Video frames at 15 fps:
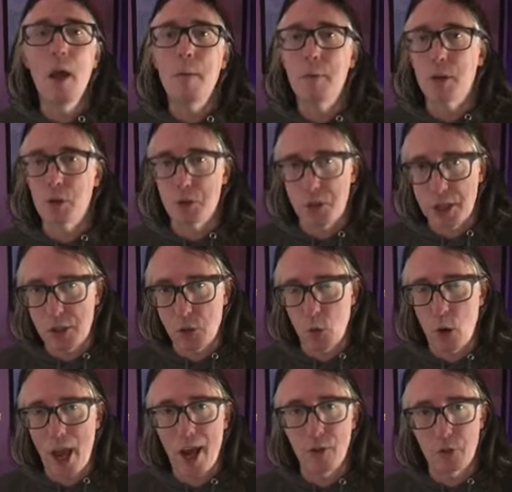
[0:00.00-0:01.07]
because they
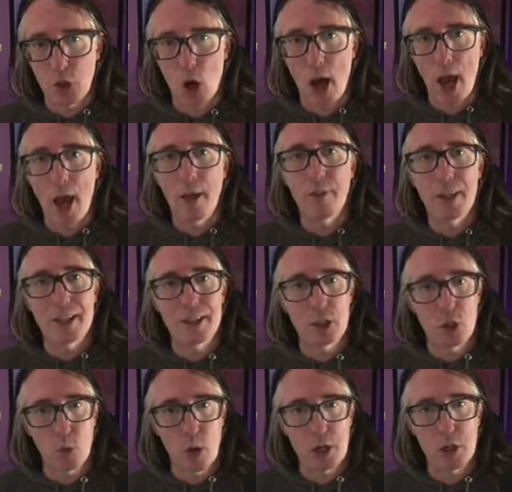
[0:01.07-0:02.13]
saw how dire their
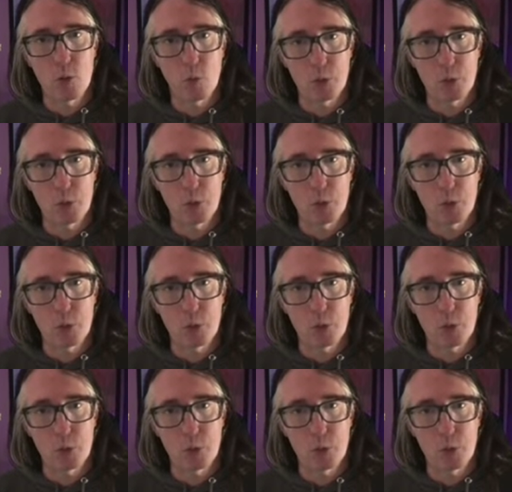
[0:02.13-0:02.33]
situation